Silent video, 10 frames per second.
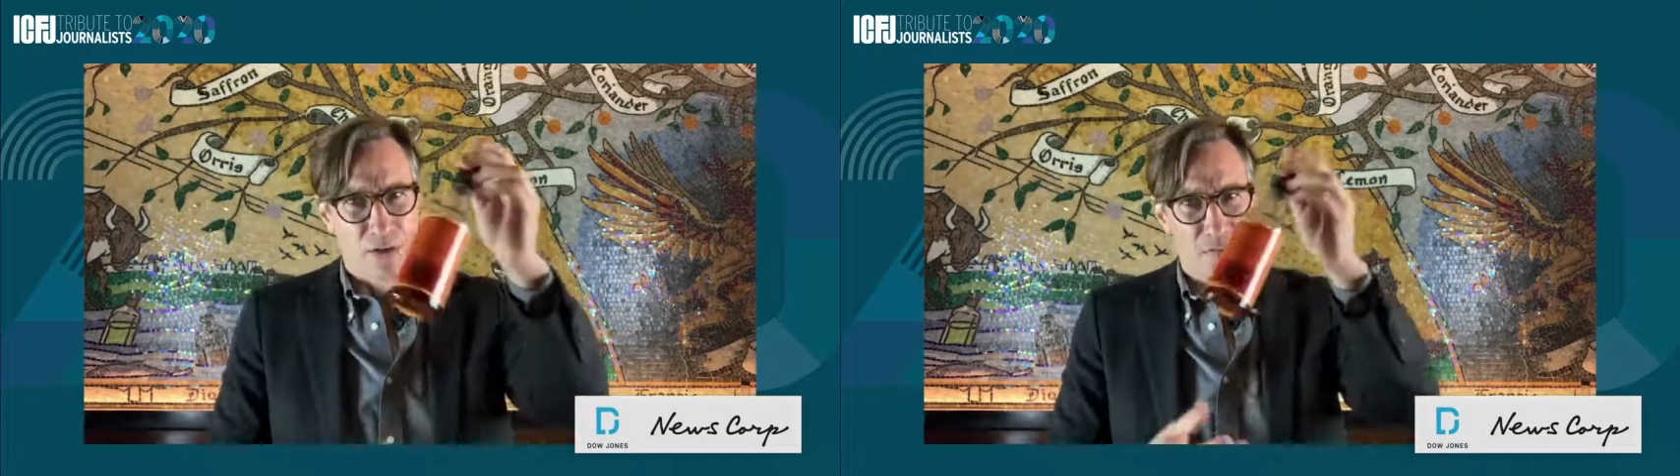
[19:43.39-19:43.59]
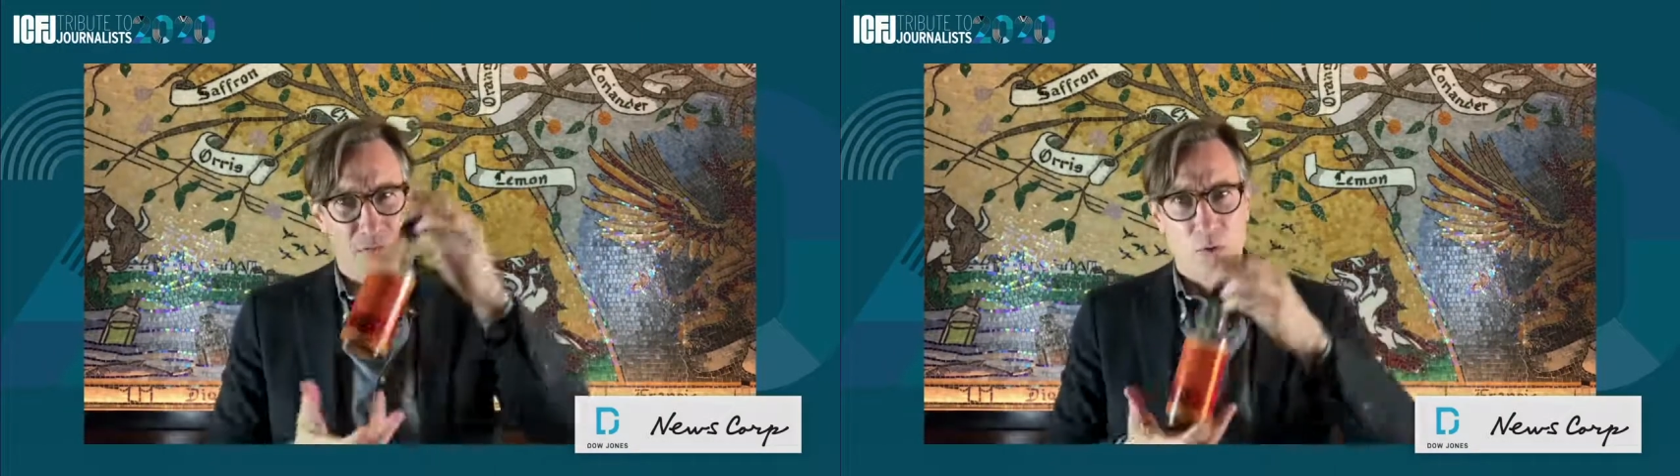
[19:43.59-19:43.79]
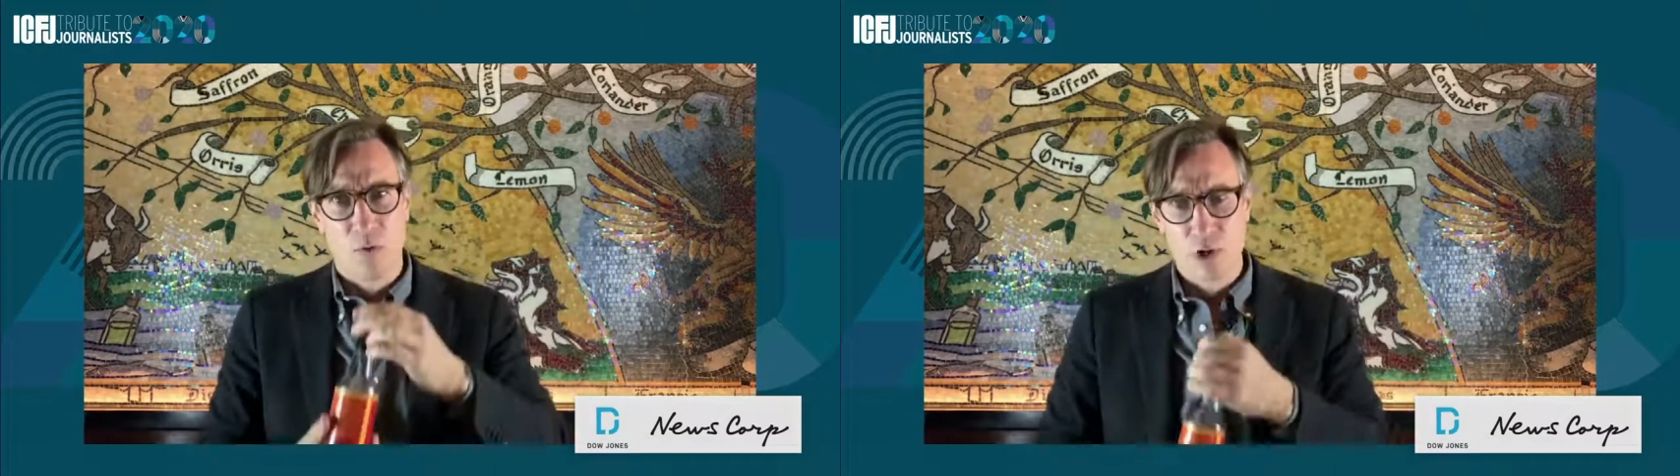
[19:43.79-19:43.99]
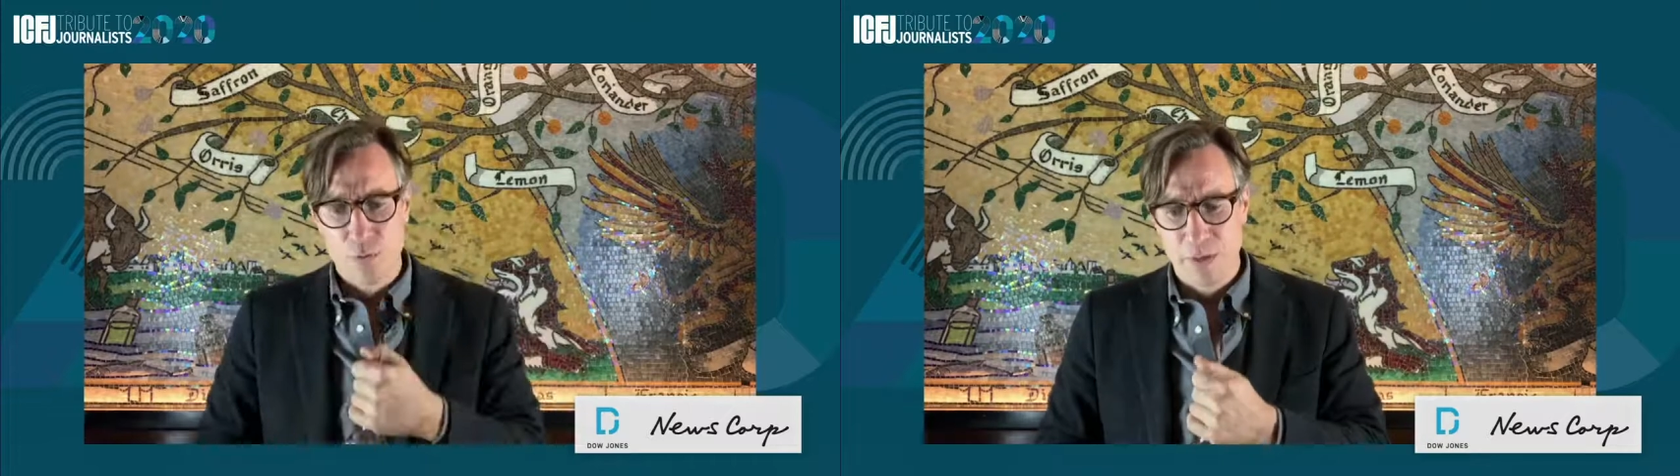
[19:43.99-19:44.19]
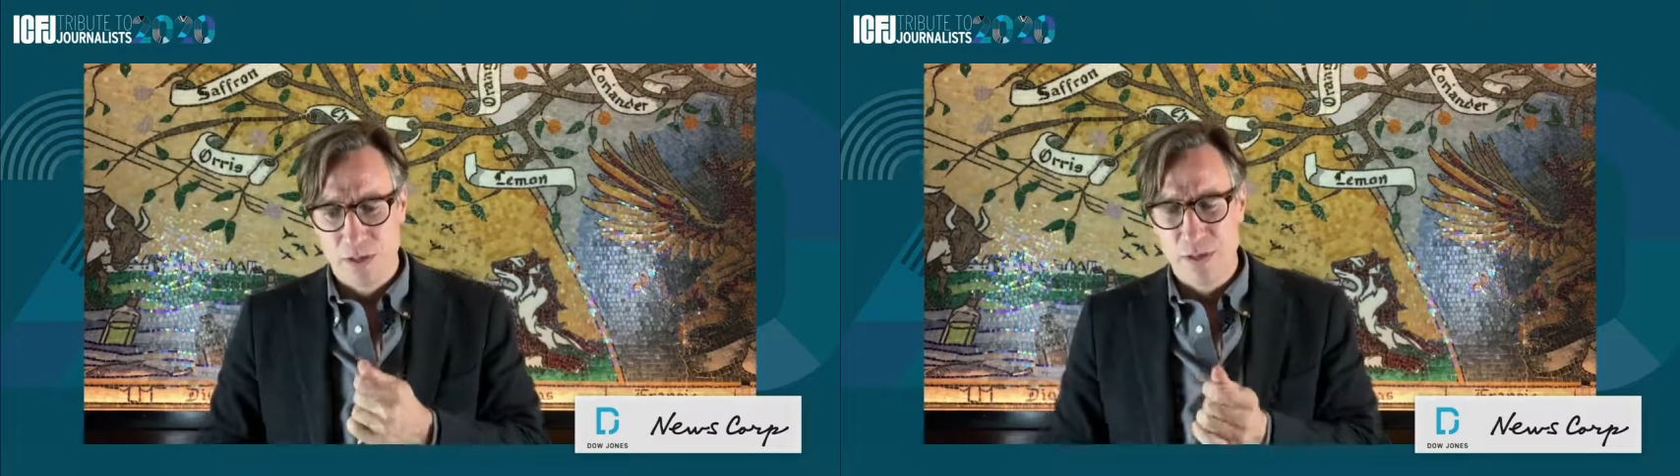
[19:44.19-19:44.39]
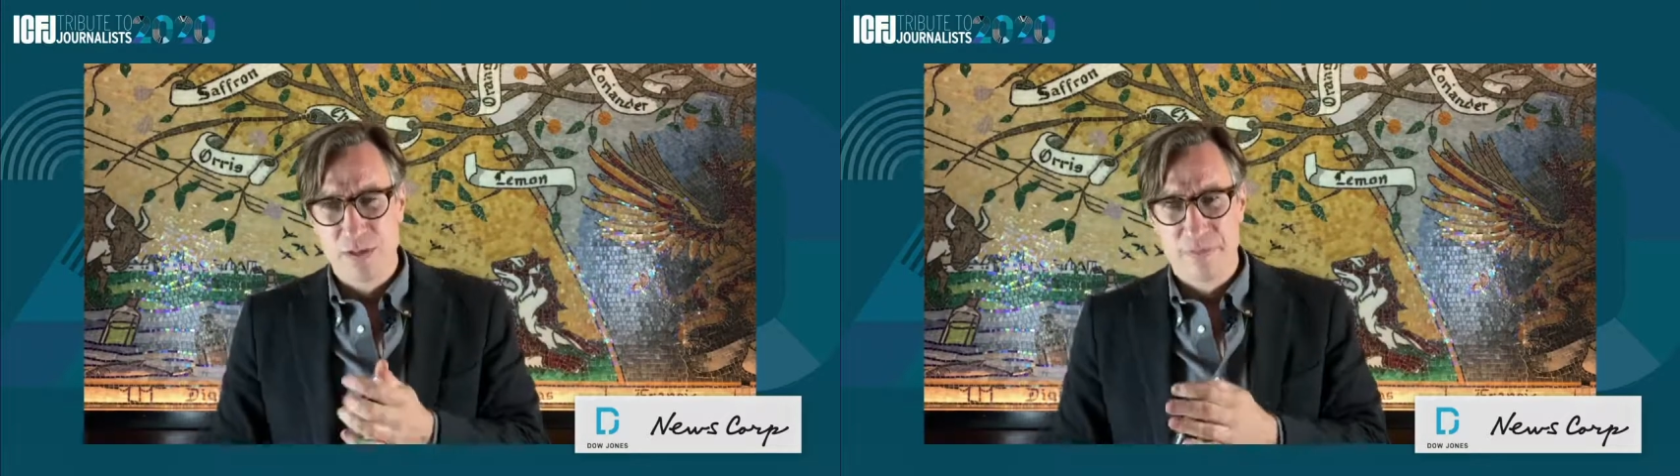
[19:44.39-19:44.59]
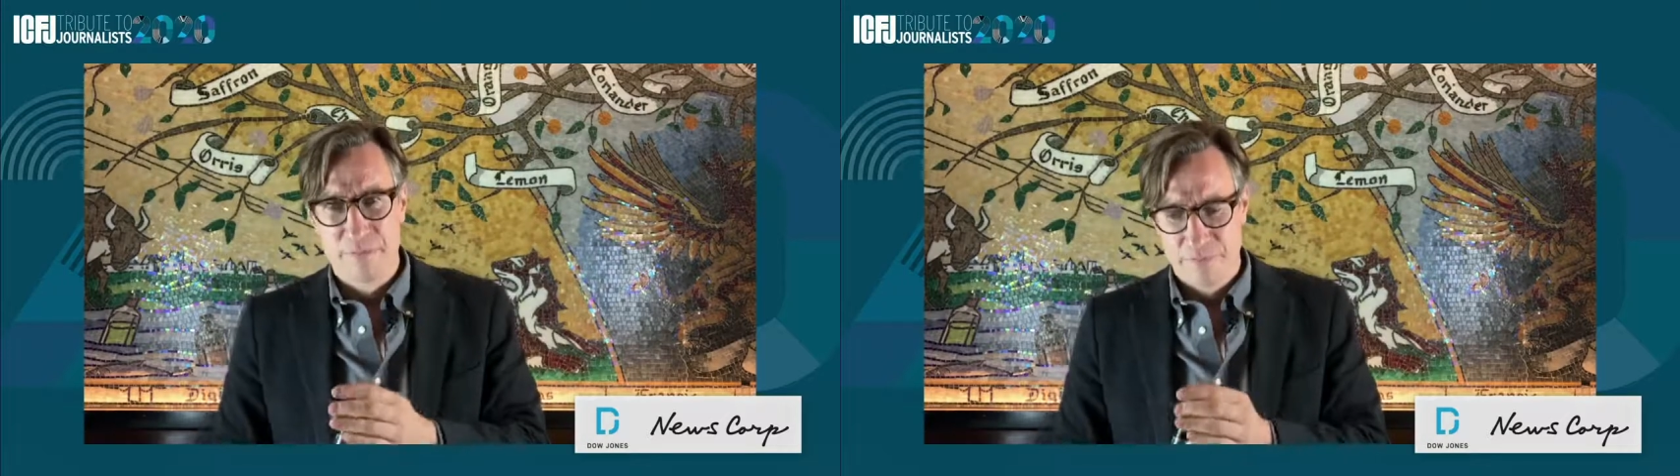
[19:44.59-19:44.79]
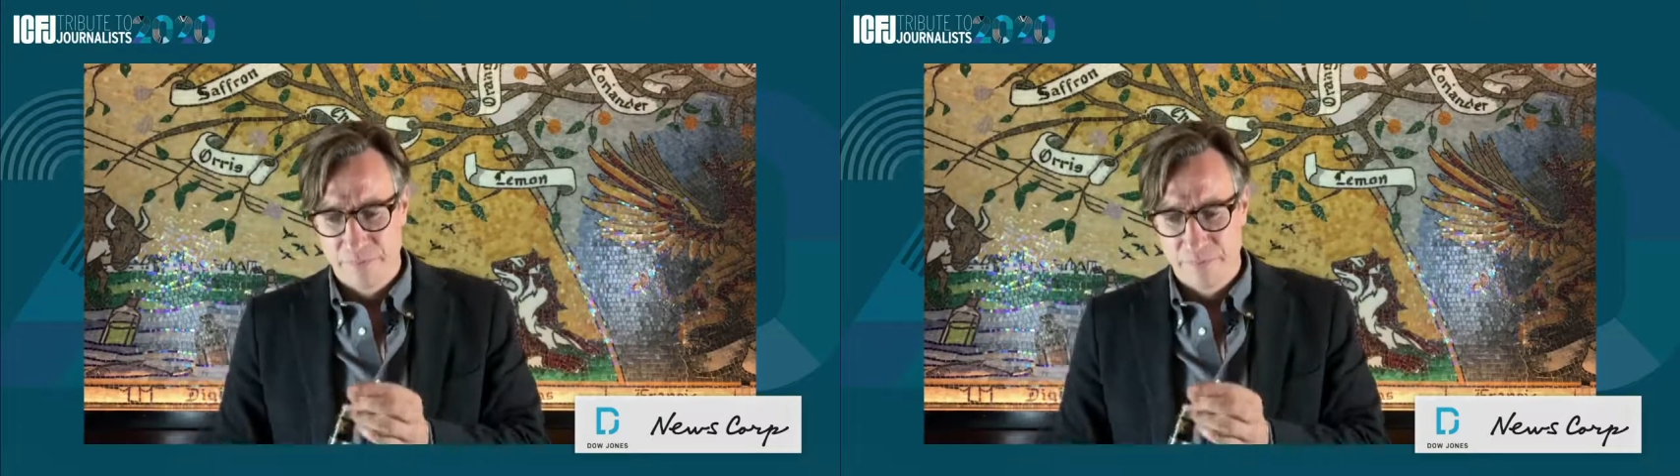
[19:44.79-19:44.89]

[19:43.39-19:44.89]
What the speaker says: of orange bitters,